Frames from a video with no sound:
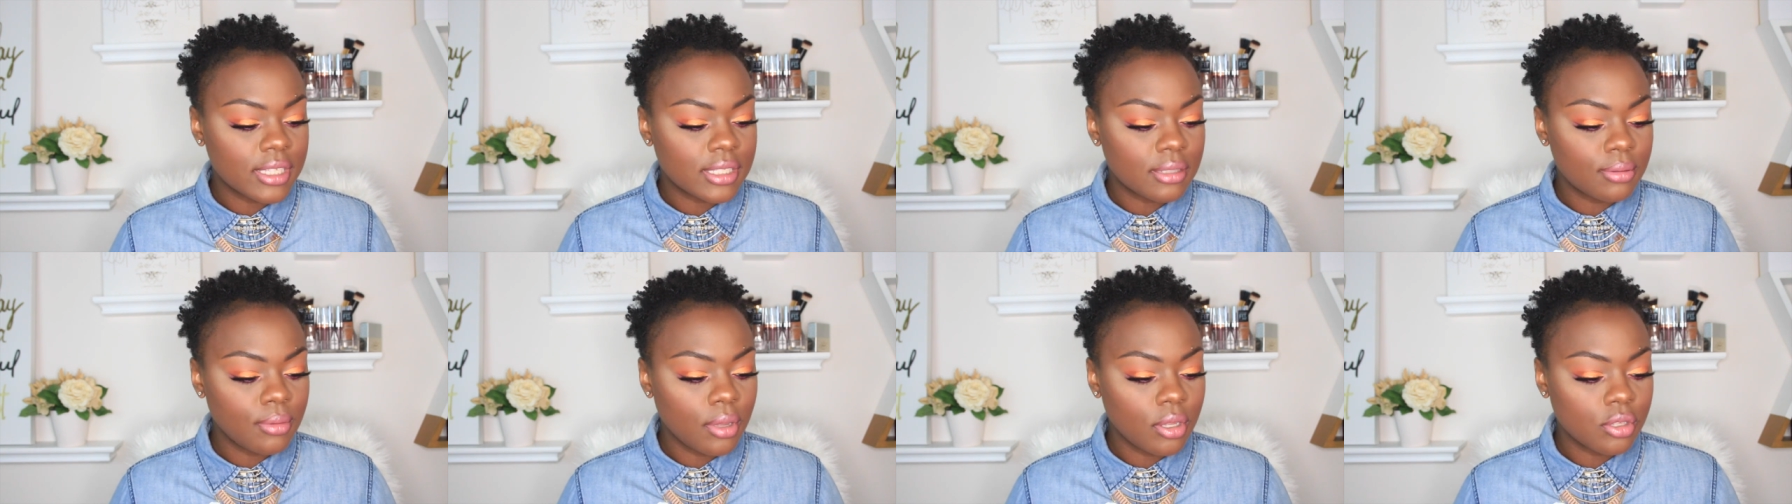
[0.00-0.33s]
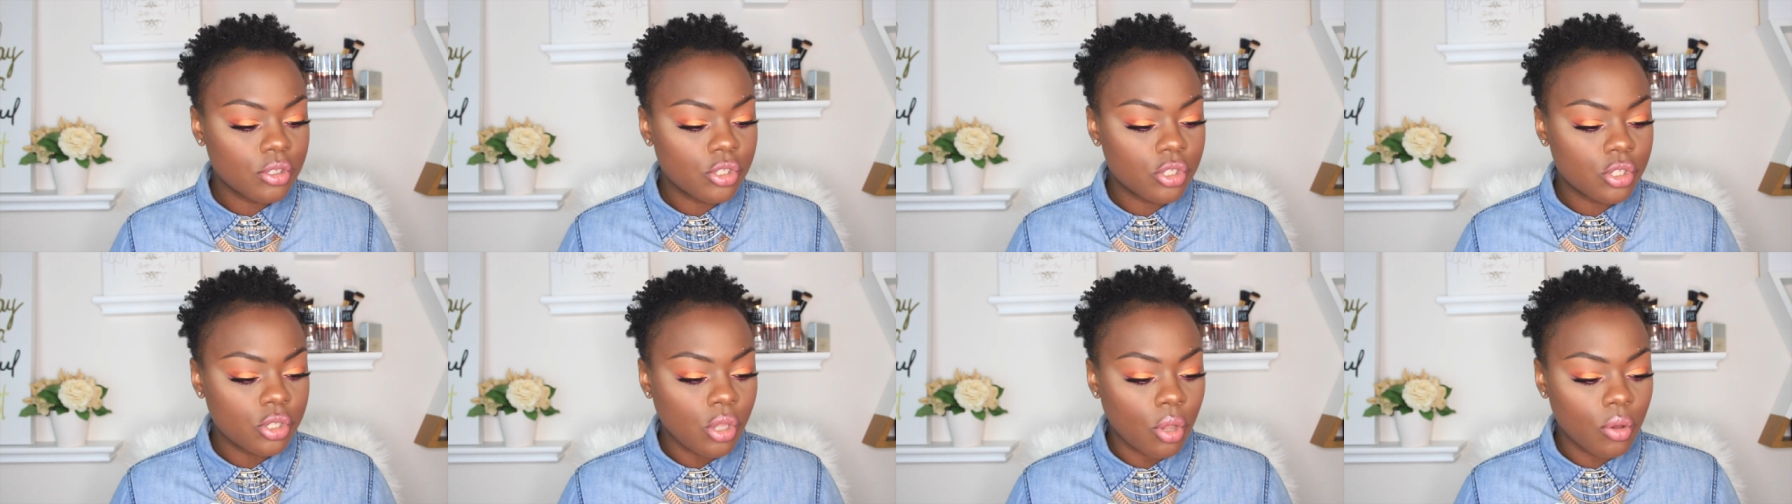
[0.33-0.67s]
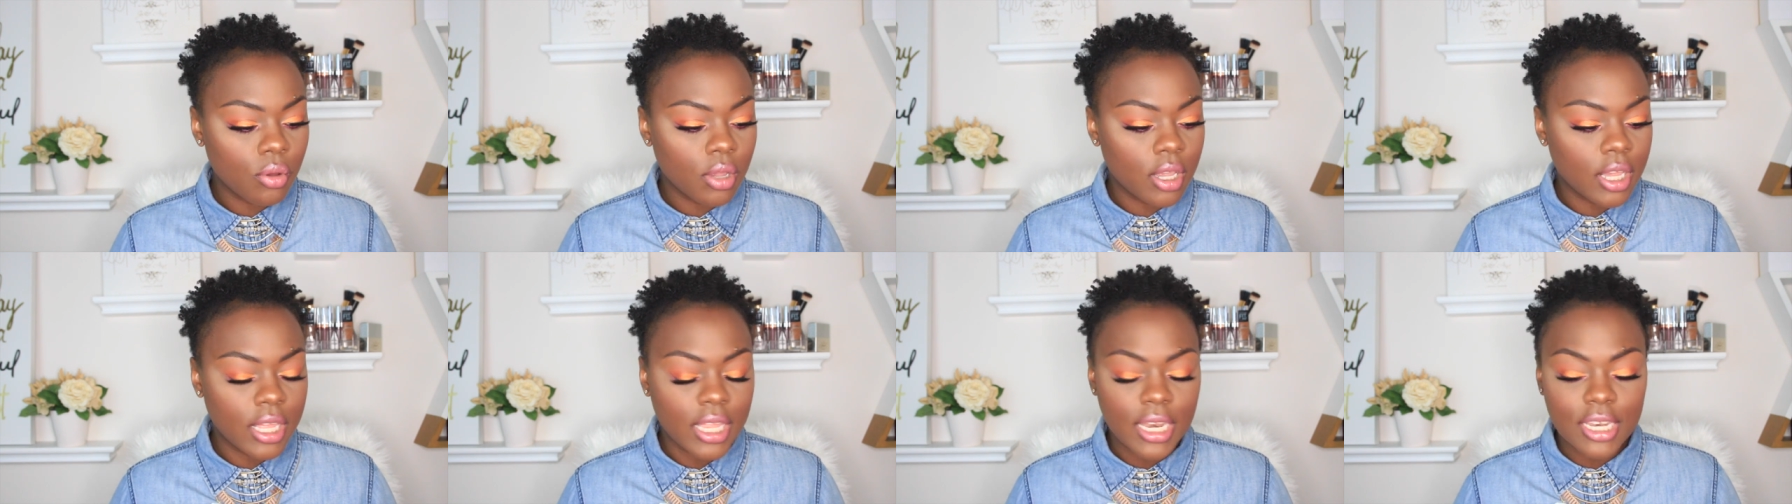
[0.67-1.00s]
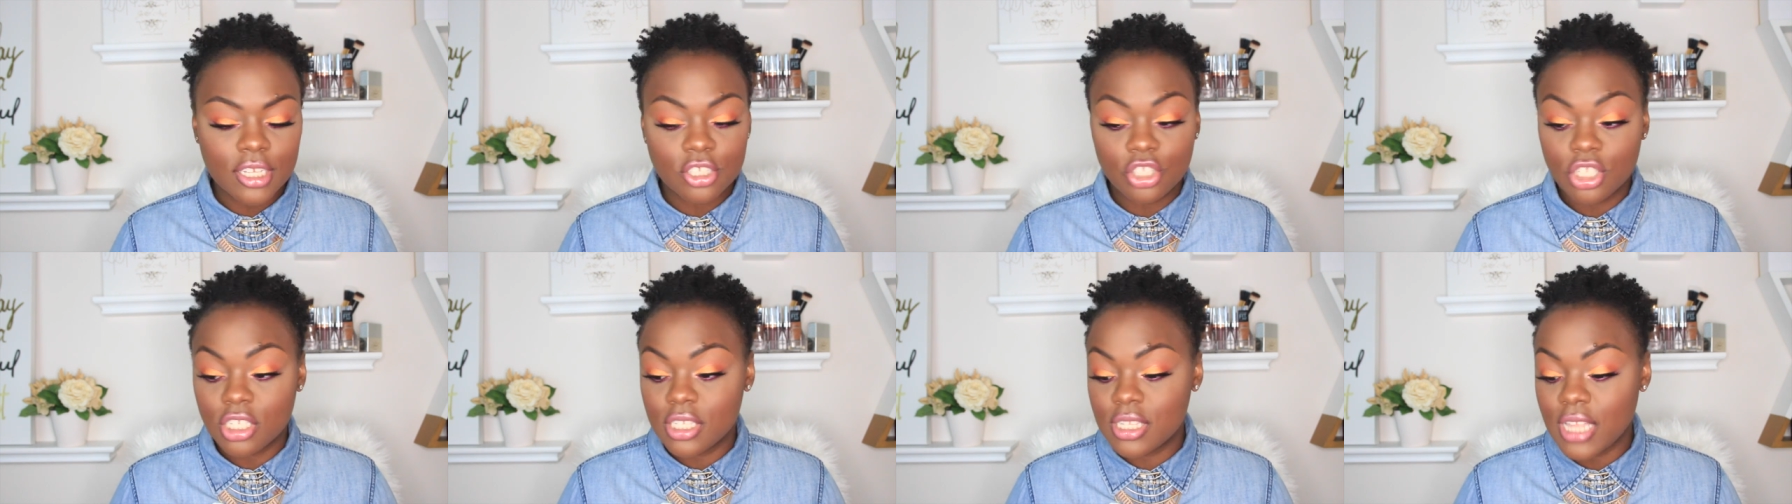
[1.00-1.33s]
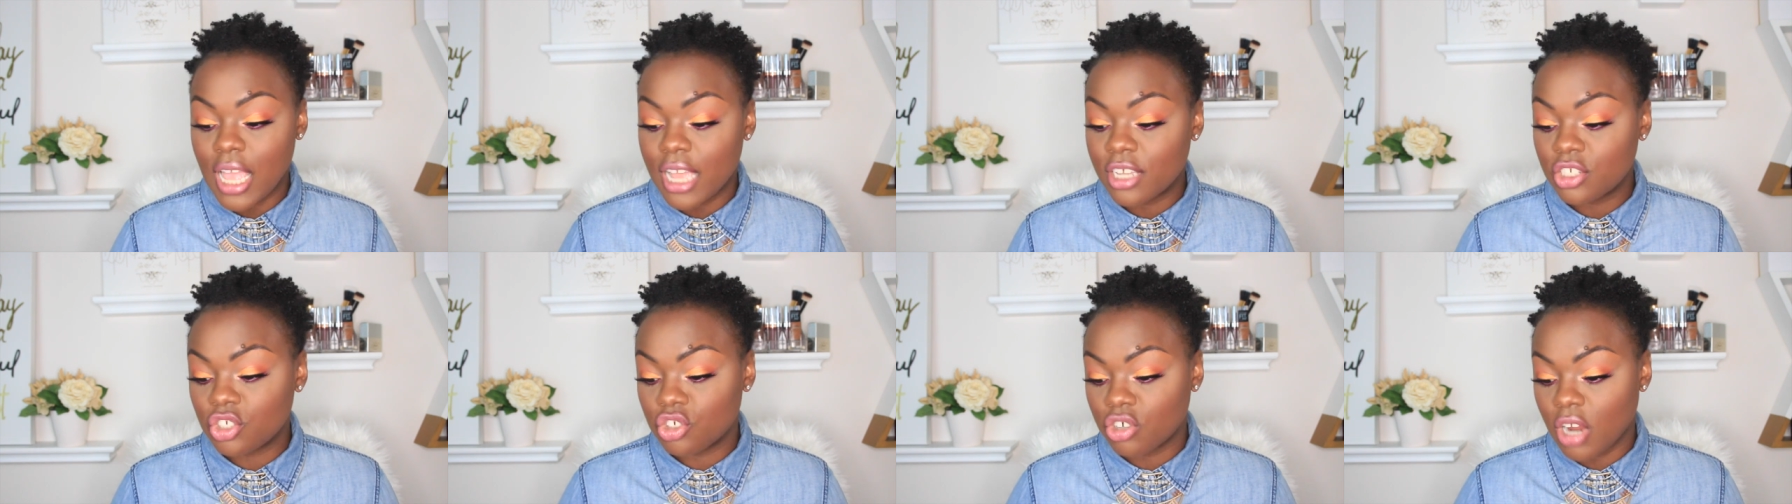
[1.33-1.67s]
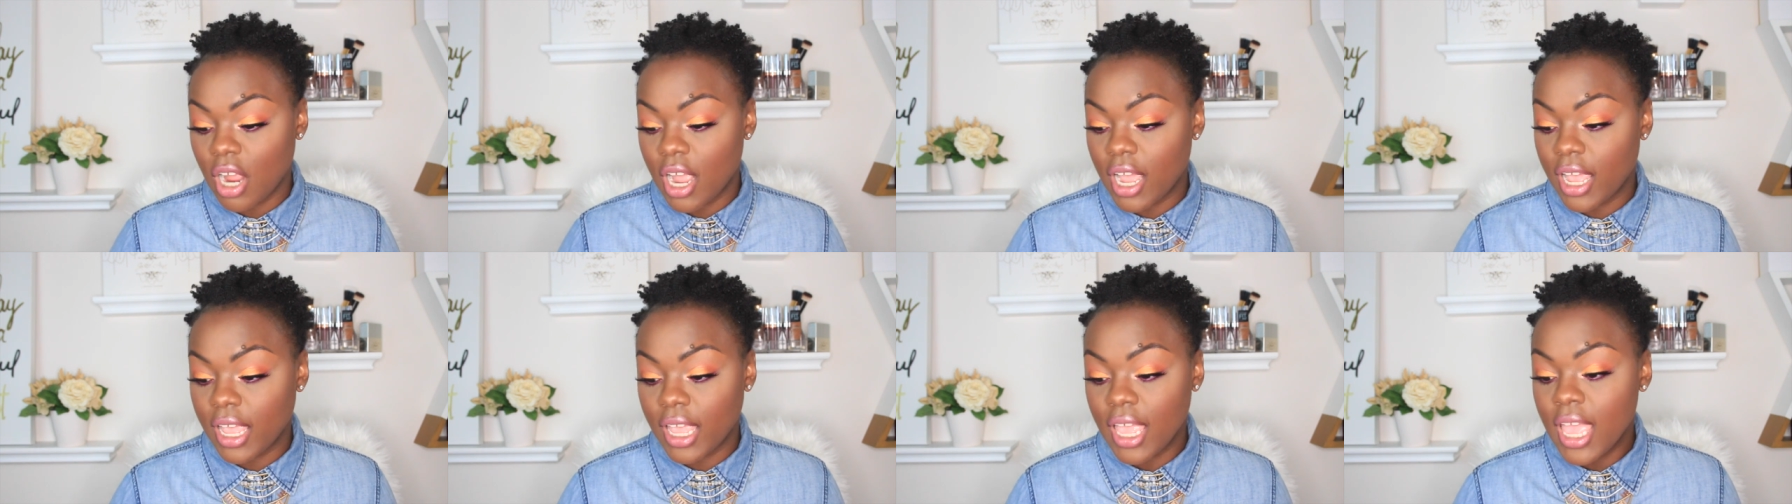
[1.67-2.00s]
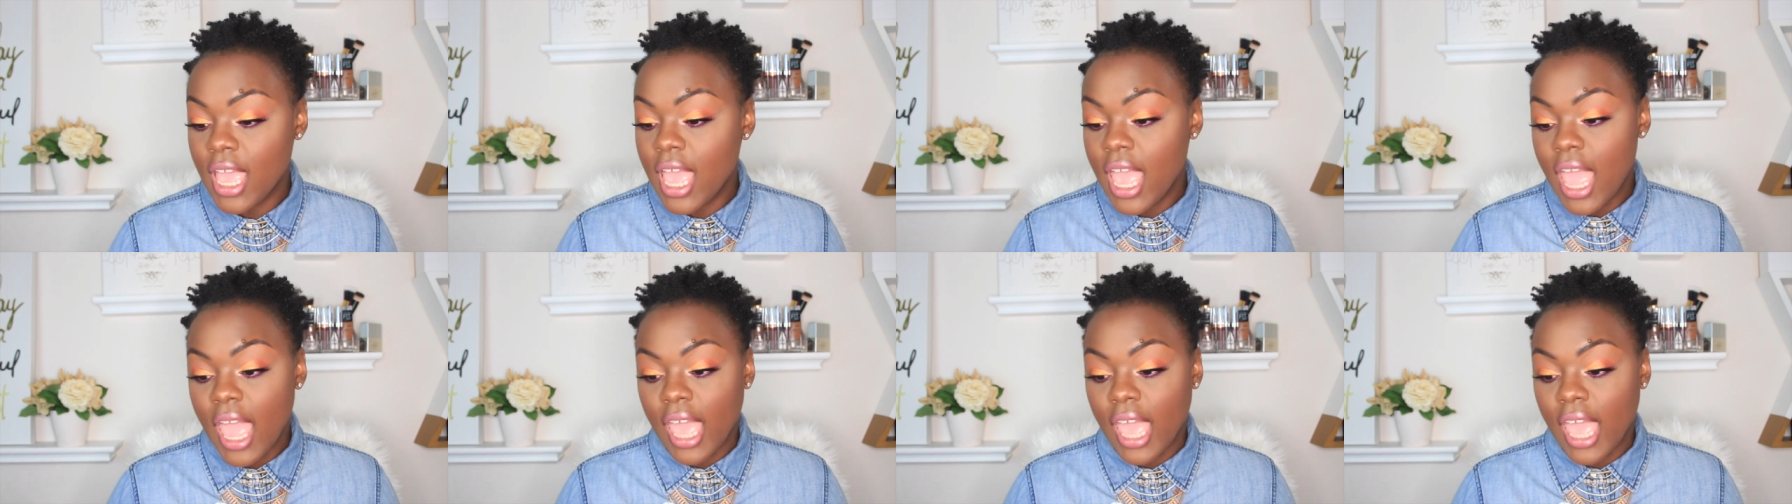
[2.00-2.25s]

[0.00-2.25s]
It smells so good, and it's just not drying.